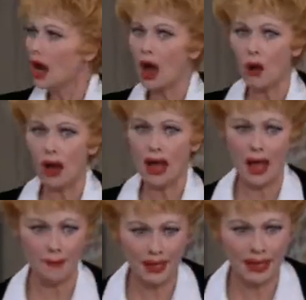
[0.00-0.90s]
Oh,
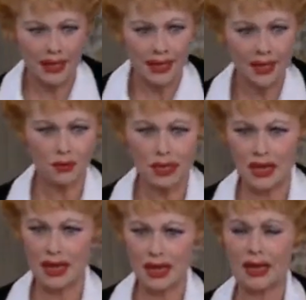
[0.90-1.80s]
uh, it oh, was.
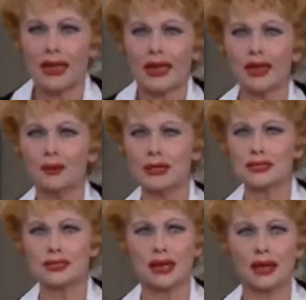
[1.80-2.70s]
Uh, it
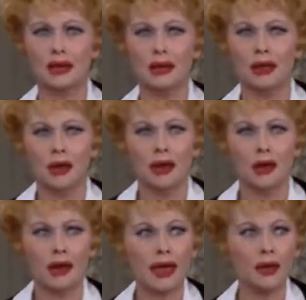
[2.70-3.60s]
was. Uh,
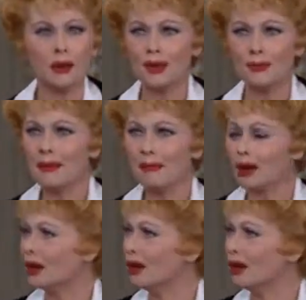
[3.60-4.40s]
I don't remember.